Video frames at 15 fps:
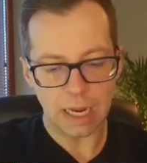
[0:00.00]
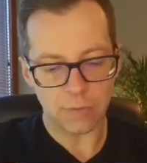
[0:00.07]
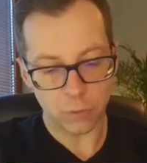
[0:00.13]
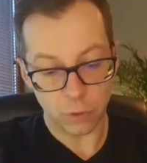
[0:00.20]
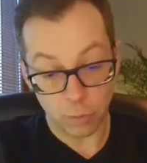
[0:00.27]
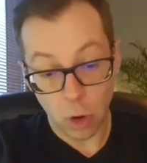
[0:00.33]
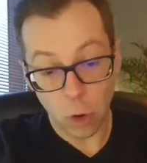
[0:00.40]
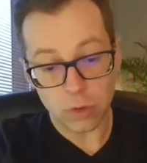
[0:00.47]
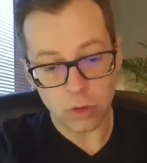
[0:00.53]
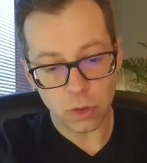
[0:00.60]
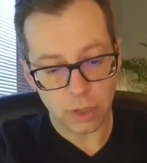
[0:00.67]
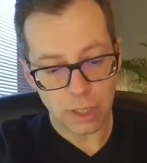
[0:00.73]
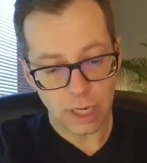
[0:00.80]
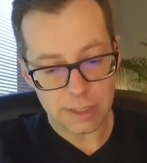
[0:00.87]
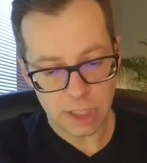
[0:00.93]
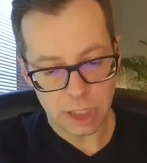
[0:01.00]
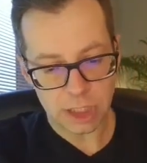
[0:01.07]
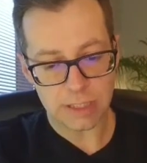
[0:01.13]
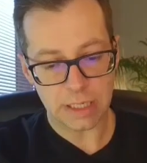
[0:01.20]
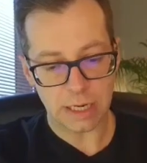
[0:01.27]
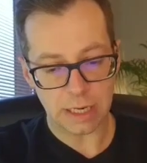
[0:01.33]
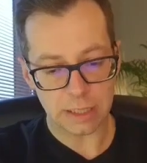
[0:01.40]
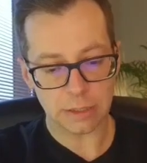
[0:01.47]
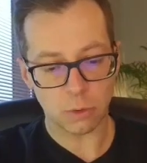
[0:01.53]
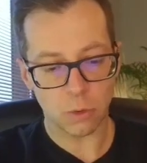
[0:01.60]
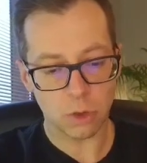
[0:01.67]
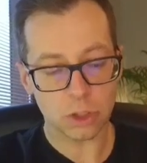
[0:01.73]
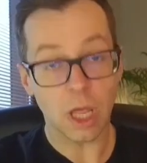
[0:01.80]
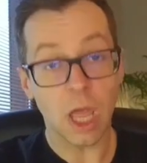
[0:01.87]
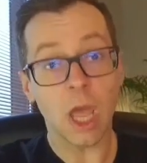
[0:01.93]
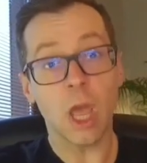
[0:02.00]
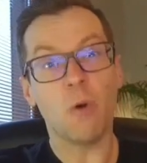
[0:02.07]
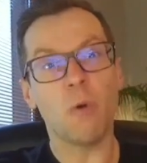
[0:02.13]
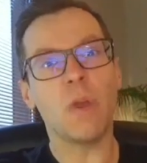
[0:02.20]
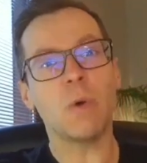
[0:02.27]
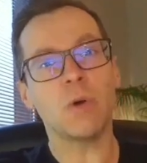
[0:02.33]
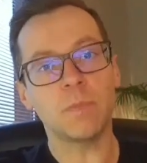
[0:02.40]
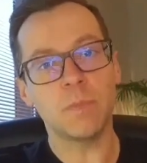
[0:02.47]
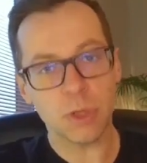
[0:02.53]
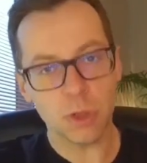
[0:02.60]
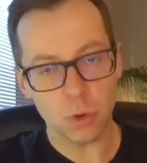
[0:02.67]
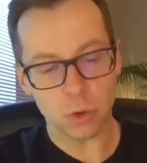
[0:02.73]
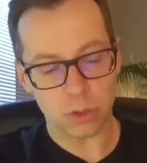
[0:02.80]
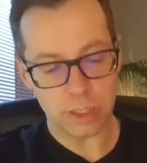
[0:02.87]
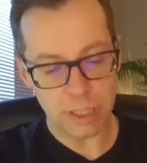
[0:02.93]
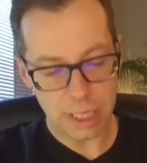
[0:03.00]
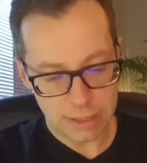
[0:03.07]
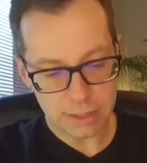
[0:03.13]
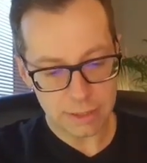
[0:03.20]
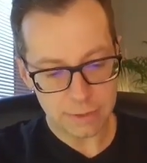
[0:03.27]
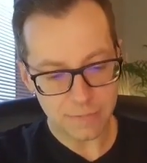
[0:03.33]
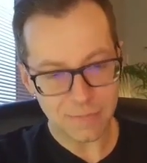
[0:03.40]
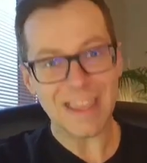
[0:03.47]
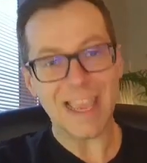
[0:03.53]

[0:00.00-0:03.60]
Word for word: from all the organizations around the world we would be good yes